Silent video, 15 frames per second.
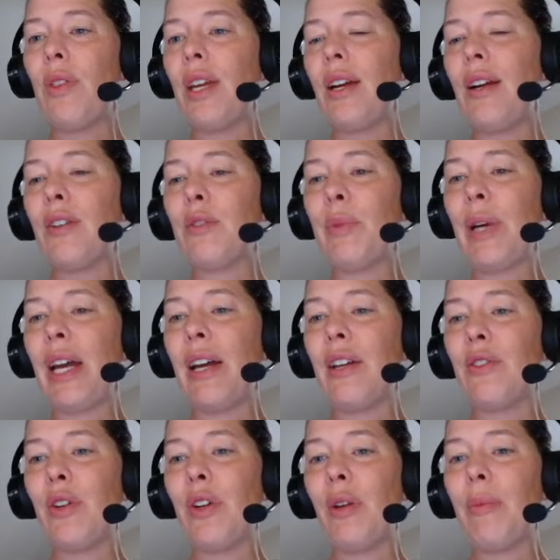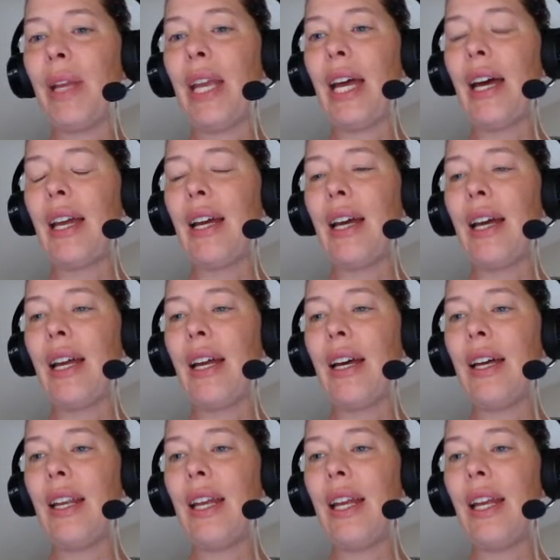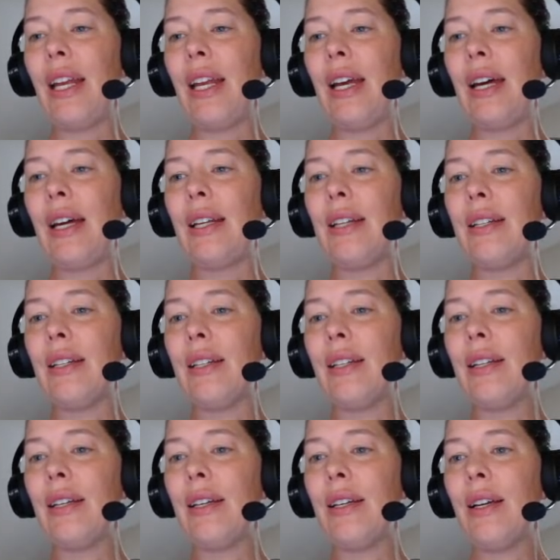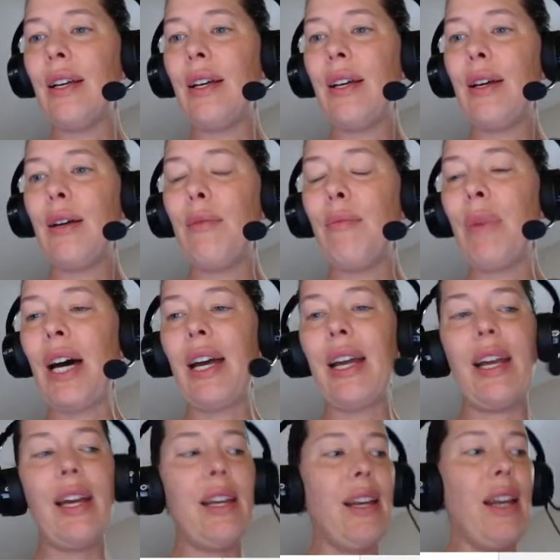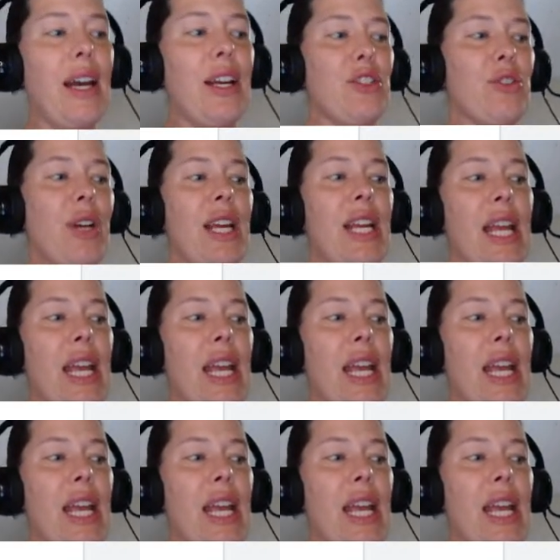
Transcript: there's my hydronium cation and my nitrate